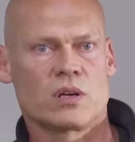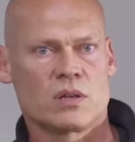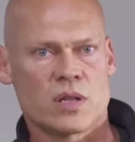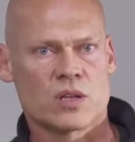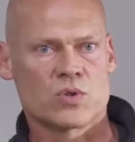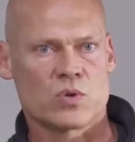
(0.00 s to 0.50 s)

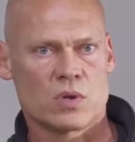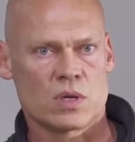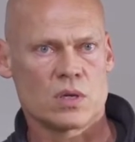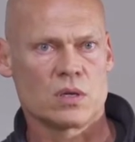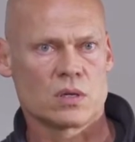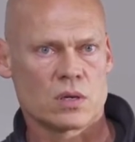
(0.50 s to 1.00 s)

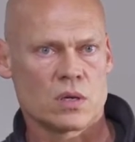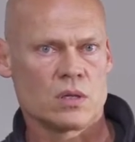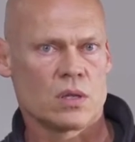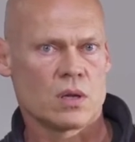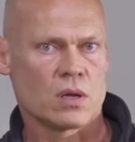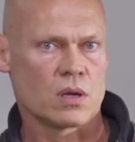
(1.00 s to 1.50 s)
naturally
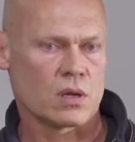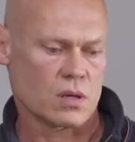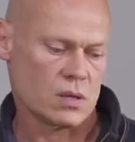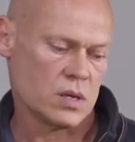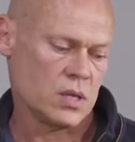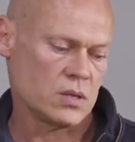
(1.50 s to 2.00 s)

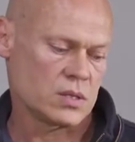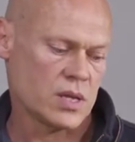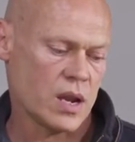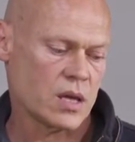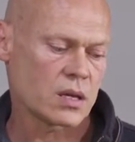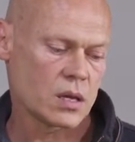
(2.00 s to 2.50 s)
in the
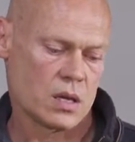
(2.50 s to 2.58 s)
setting.